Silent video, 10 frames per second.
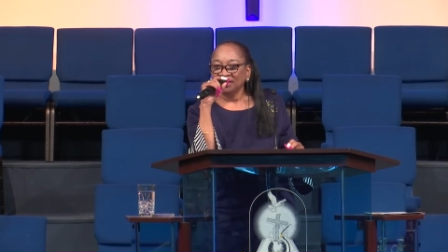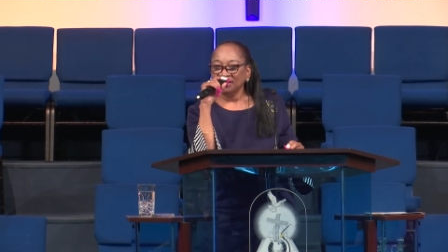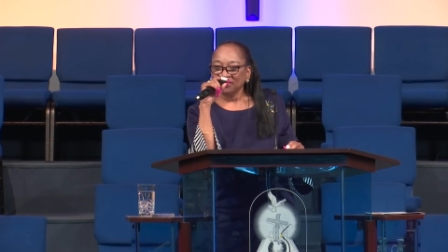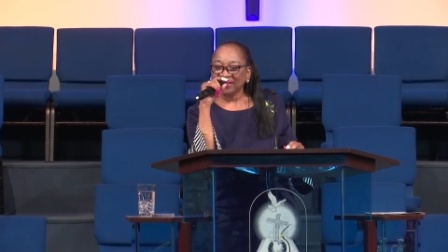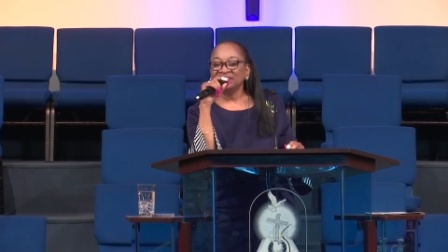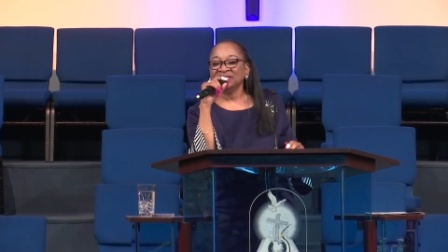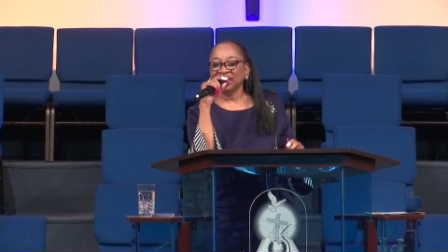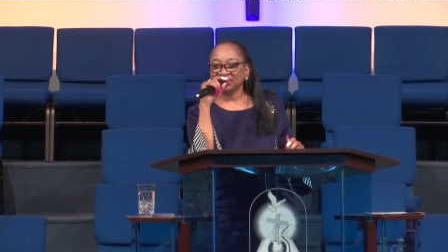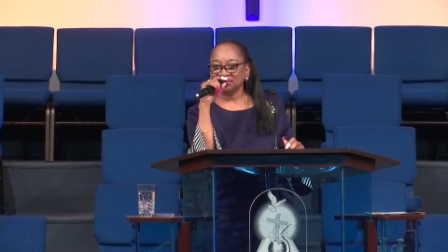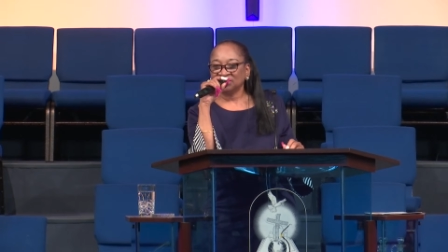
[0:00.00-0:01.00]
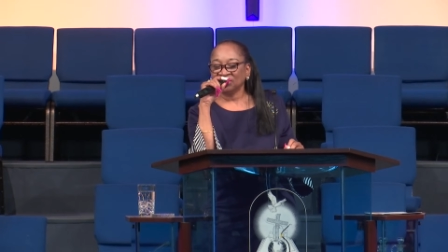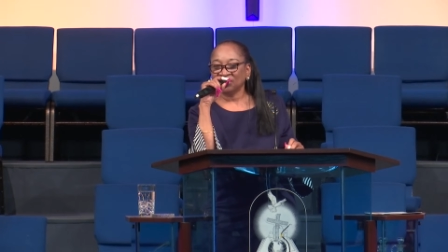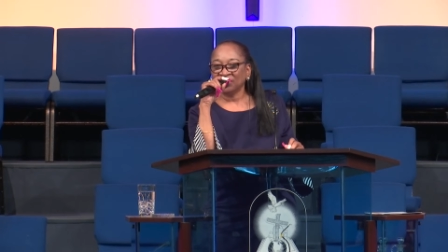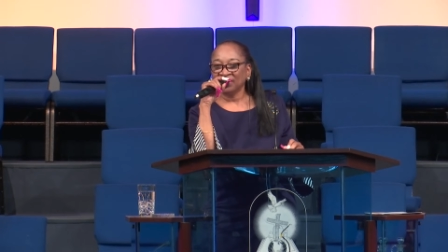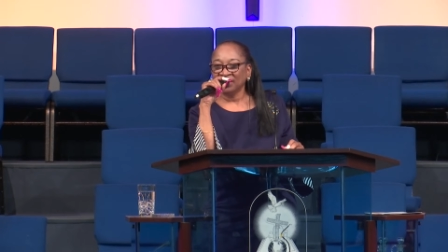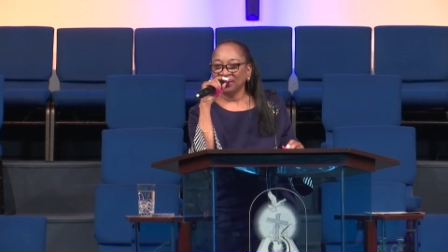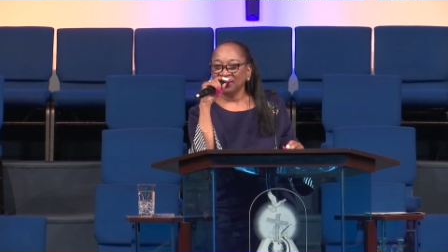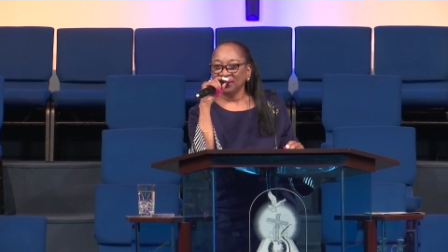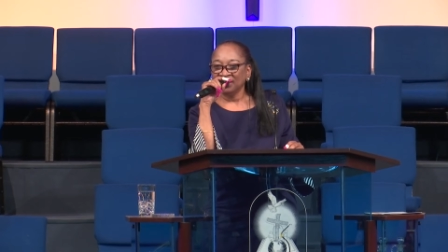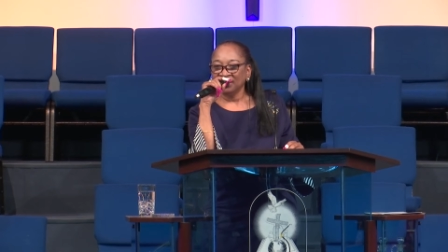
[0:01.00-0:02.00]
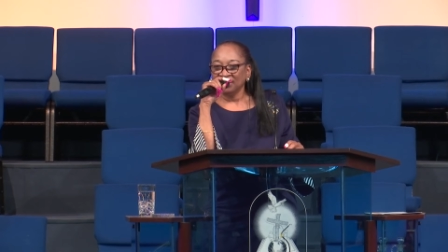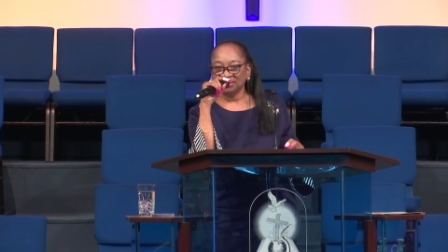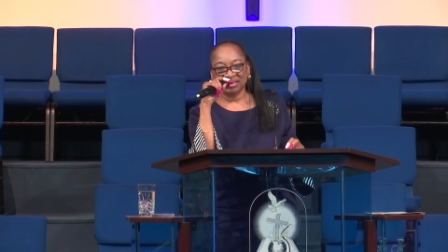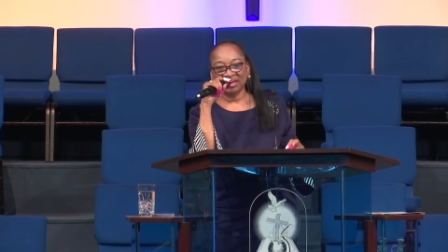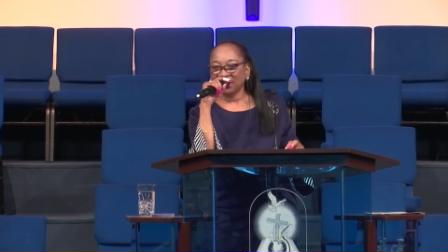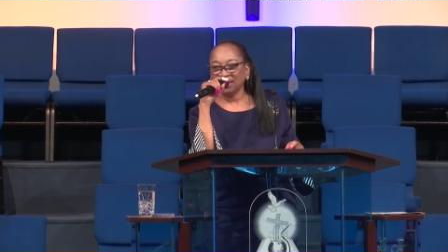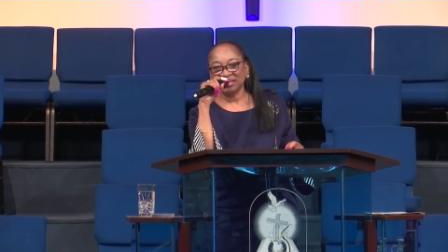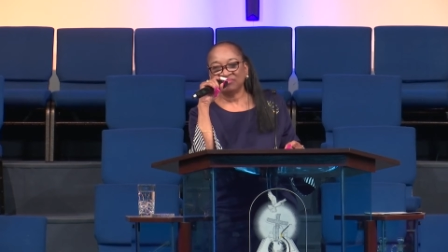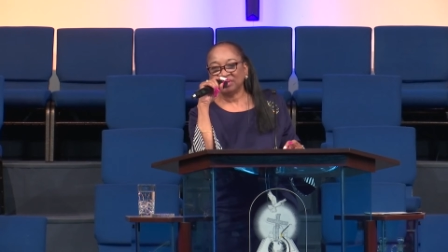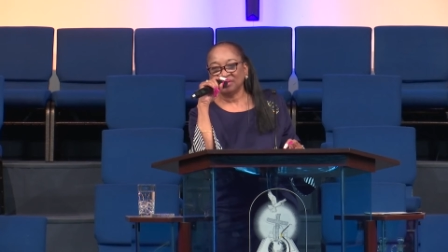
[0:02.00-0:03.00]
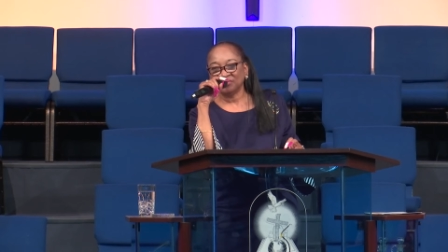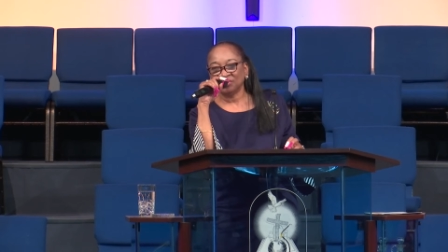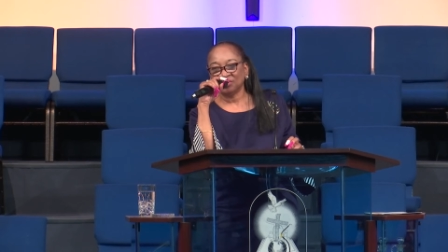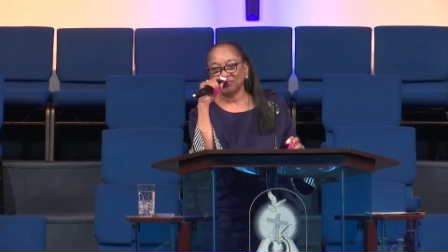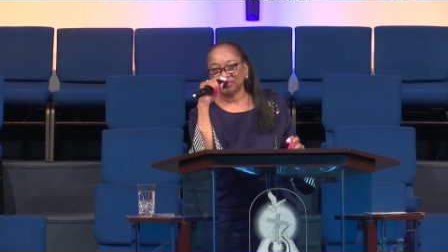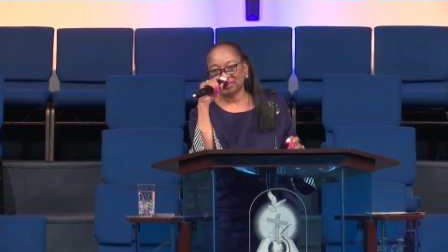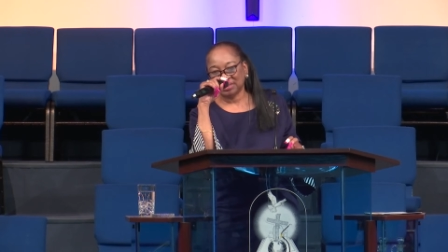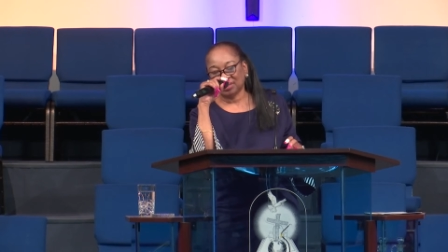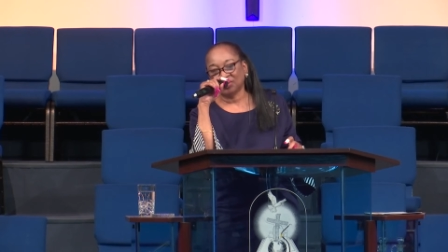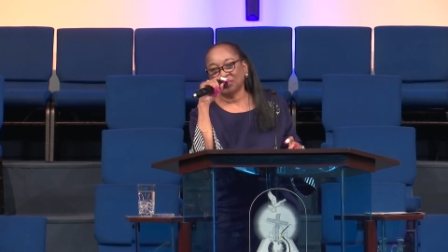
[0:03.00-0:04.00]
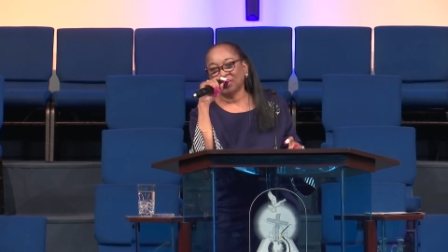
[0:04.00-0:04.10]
right there next to you. He said, I'll never leave you nor forsake you.